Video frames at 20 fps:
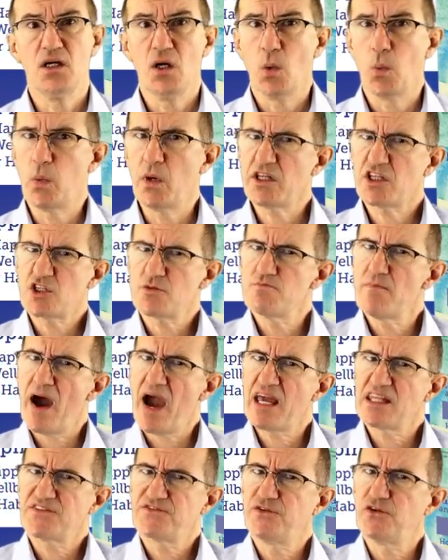Which
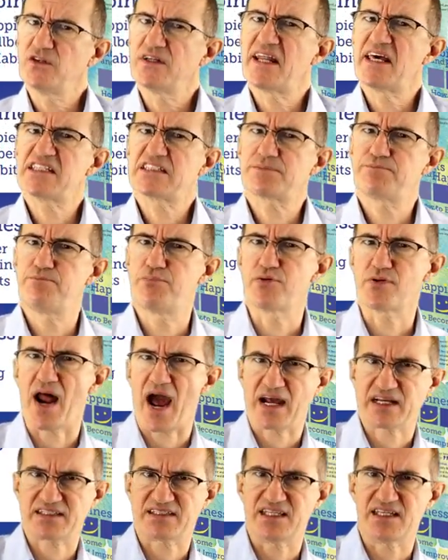mindfulness
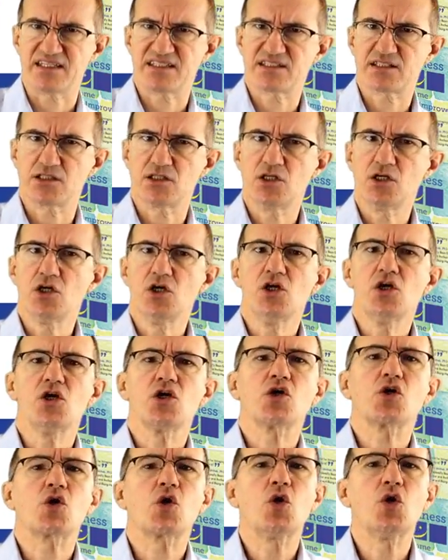practice
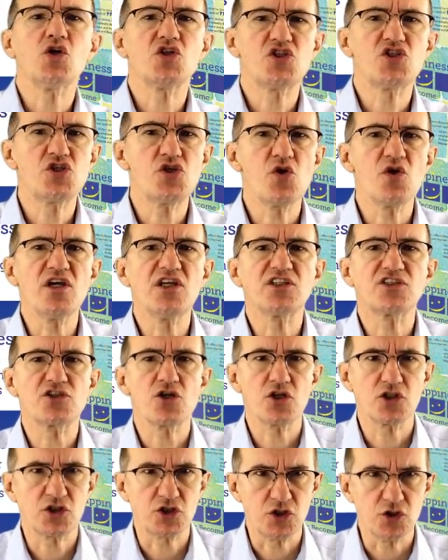could you
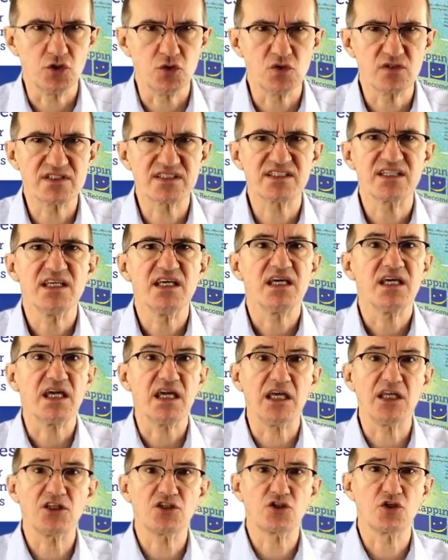introduce
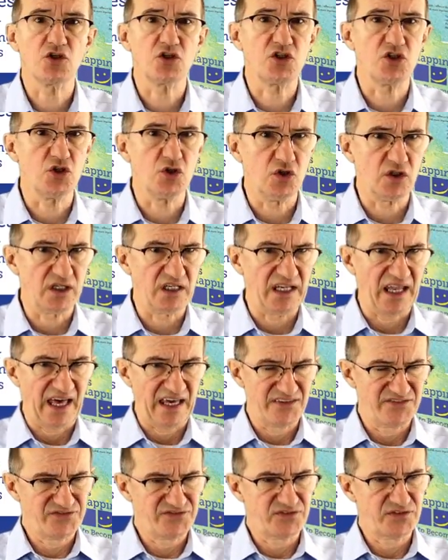into your
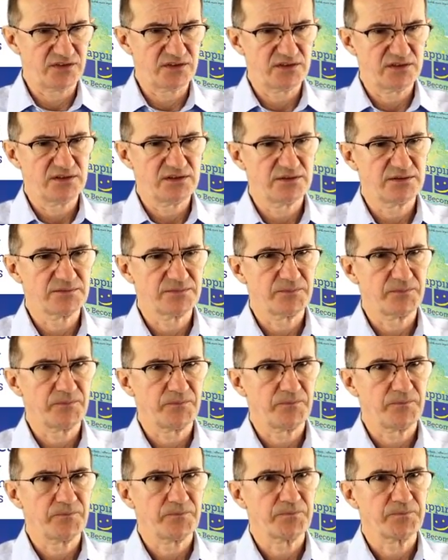life?
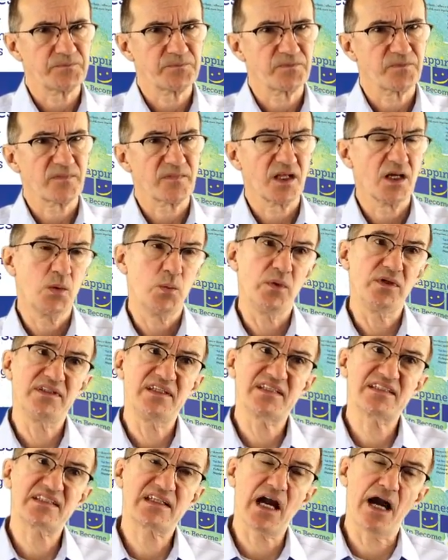We
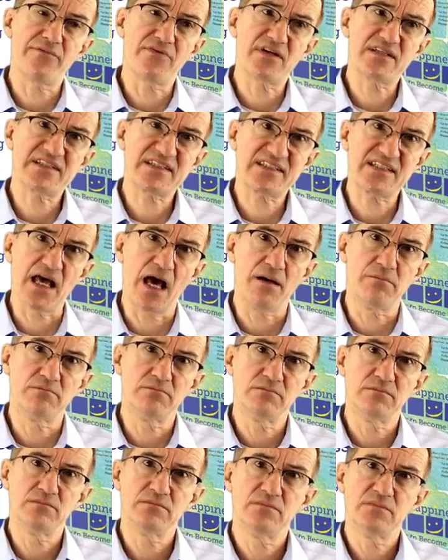discovered some,
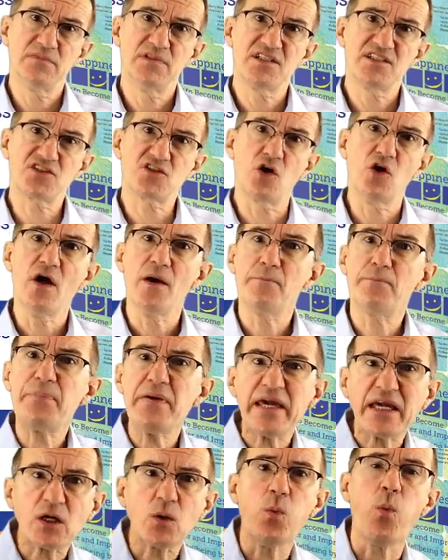so
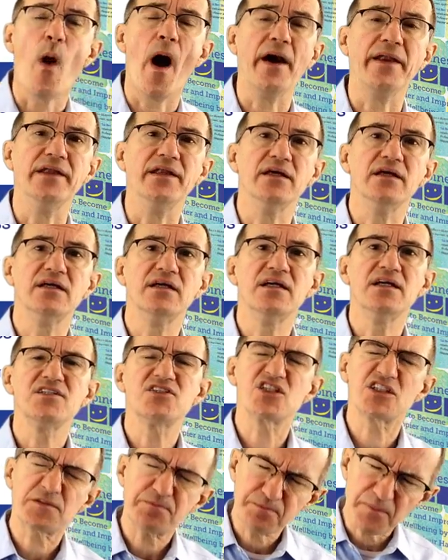pick one.
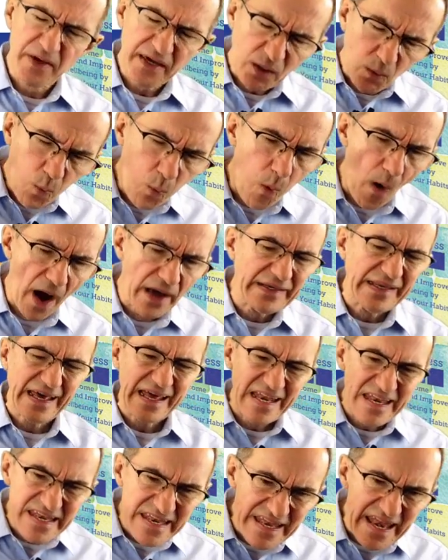Just pick one
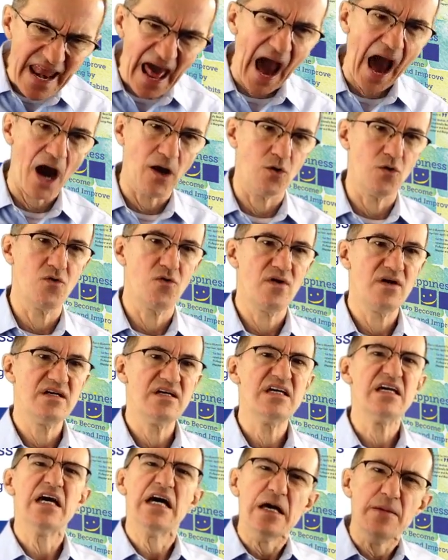now,
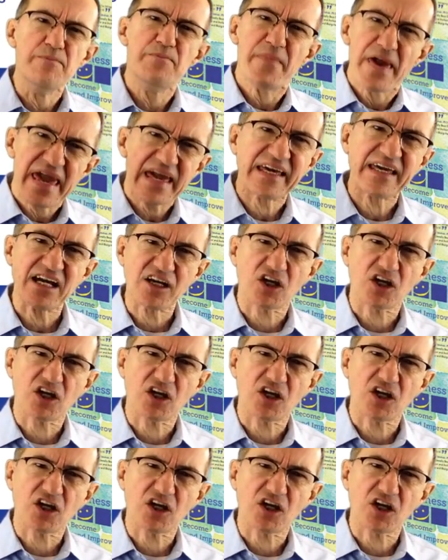make a